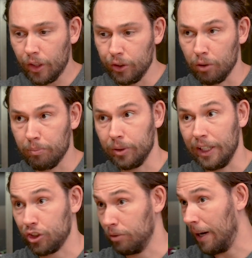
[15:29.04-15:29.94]
your
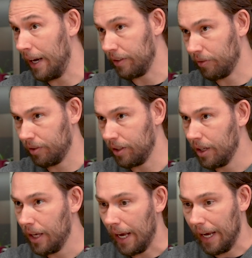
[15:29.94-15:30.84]
potential buyers,
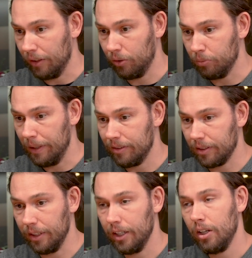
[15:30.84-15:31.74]
and to basically